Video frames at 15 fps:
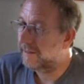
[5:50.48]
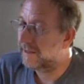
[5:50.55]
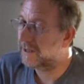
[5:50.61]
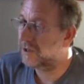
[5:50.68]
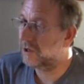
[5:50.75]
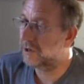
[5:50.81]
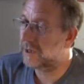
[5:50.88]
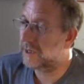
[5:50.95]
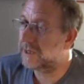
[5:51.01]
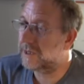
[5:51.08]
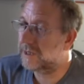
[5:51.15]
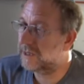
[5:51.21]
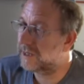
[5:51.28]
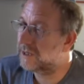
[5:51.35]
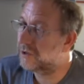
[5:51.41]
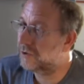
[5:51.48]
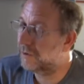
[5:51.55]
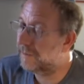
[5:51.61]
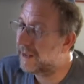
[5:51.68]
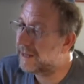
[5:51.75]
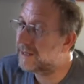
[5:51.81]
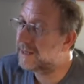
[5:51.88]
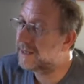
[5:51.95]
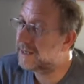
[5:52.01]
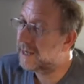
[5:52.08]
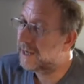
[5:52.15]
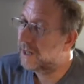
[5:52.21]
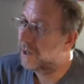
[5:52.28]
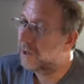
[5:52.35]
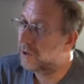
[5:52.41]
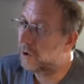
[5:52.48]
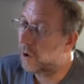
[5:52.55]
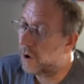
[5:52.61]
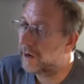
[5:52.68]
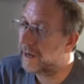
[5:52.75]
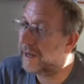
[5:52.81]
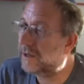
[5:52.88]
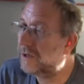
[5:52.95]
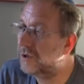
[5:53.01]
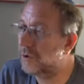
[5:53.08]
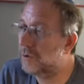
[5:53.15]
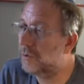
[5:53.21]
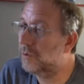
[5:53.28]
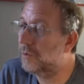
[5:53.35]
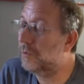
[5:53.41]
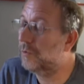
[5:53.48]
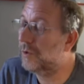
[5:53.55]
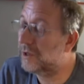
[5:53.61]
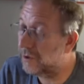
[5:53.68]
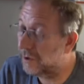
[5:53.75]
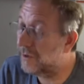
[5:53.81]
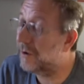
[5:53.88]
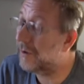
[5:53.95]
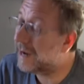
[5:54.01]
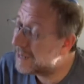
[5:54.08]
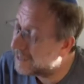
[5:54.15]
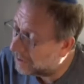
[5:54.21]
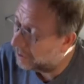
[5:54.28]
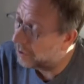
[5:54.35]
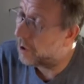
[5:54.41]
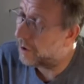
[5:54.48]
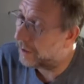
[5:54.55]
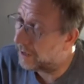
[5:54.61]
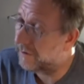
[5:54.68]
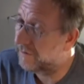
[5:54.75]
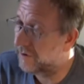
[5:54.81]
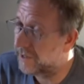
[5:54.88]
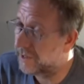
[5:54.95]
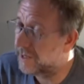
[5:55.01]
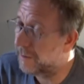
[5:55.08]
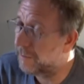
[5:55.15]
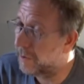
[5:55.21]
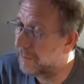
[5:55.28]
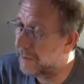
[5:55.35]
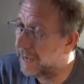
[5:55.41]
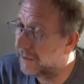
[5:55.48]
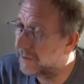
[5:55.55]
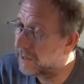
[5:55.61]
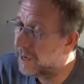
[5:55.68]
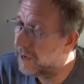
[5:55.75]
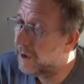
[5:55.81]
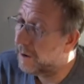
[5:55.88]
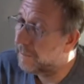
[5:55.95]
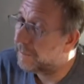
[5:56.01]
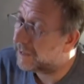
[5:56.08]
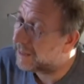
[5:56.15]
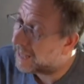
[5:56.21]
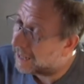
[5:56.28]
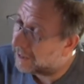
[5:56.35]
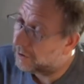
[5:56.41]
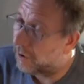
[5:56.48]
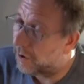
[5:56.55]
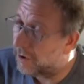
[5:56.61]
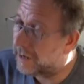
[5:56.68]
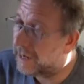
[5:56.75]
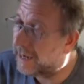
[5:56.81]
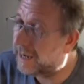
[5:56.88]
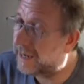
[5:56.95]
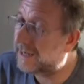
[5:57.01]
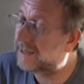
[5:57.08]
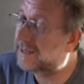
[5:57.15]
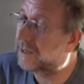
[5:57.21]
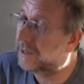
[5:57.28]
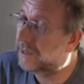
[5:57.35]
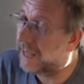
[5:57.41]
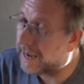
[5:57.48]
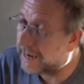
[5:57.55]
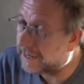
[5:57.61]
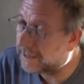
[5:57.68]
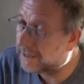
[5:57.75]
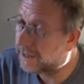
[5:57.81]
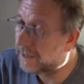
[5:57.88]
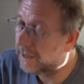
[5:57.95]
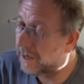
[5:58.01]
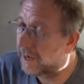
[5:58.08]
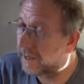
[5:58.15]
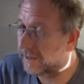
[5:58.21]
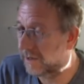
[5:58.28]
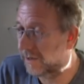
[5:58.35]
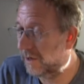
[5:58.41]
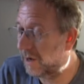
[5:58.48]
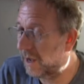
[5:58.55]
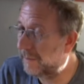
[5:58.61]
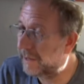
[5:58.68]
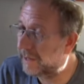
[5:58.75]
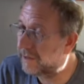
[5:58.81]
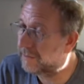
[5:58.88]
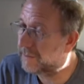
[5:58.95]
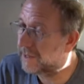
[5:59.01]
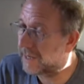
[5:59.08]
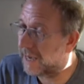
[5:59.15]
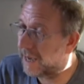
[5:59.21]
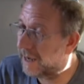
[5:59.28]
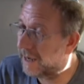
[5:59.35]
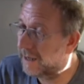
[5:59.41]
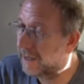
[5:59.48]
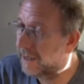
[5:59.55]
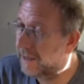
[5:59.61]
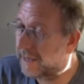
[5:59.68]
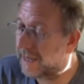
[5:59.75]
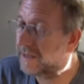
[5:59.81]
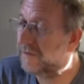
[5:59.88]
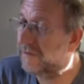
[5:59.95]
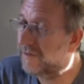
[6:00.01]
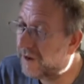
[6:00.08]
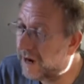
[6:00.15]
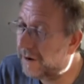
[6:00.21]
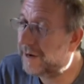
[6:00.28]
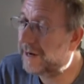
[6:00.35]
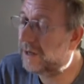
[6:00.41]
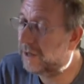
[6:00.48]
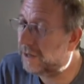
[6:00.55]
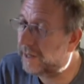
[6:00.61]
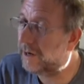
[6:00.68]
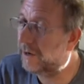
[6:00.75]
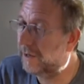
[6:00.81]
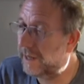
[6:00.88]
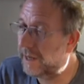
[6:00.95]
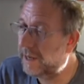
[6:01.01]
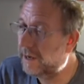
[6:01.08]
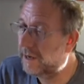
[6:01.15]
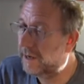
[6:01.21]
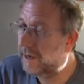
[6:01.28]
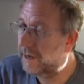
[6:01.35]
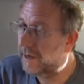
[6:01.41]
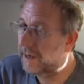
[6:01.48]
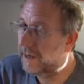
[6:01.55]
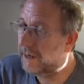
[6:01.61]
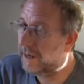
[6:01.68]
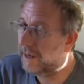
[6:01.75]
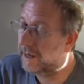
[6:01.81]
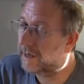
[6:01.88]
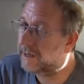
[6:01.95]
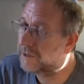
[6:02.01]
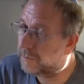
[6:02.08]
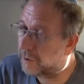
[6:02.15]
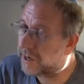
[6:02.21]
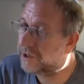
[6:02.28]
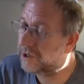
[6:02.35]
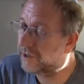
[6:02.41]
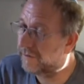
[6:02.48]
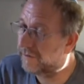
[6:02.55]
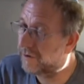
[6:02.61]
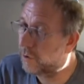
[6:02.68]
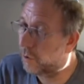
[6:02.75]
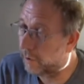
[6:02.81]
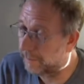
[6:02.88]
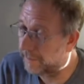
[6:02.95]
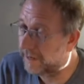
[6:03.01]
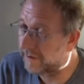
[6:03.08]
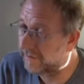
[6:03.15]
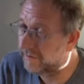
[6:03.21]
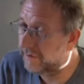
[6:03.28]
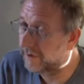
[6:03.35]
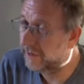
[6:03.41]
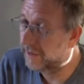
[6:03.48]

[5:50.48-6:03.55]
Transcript: this tremendous longing to return. There is a longing for the Temple Mount, but that longing is delayed until the coming of the Messiah. That's very clearly an expression of normative